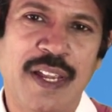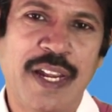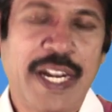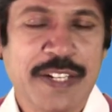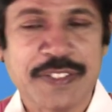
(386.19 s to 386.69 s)

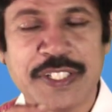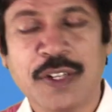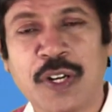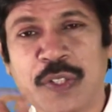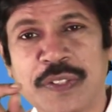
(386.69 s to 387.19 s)
And with
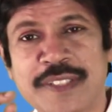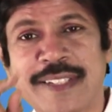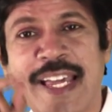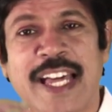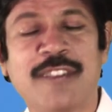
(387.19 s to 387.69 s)
regard to this
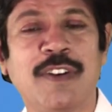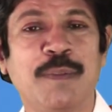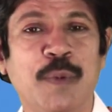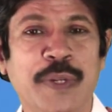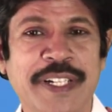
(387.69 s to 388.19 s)

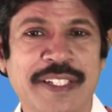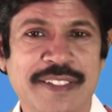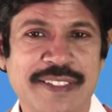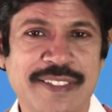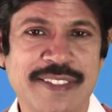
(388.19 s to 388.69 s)

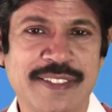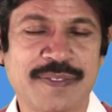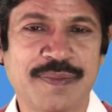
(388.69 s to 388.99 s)
aquaporins,